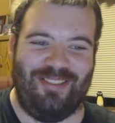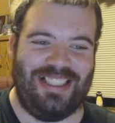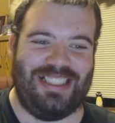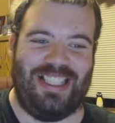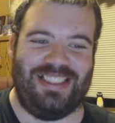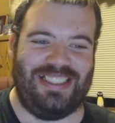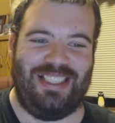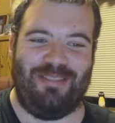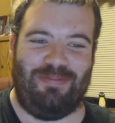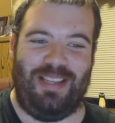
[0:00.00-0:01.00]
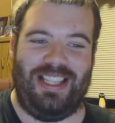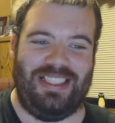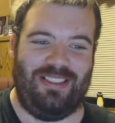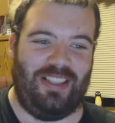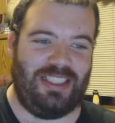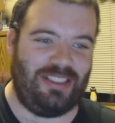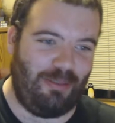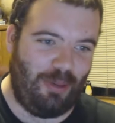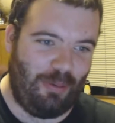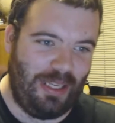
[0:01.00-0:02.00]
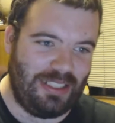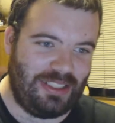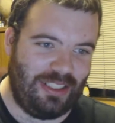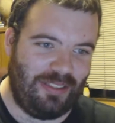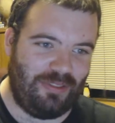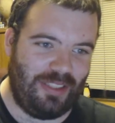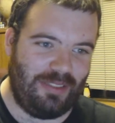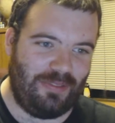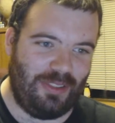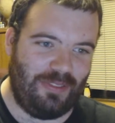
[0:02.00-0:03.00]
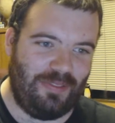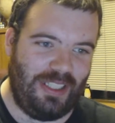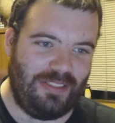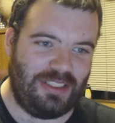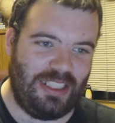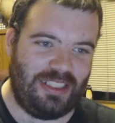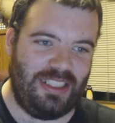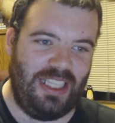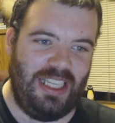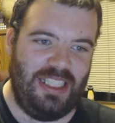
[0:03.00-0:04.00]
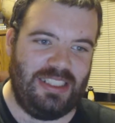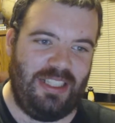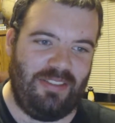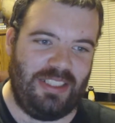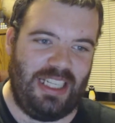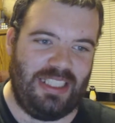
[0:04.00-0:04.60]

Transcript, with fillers: know what he says. It's so bloody long. It's like, what, 1, 2, 3, 4, 5, 6, 7,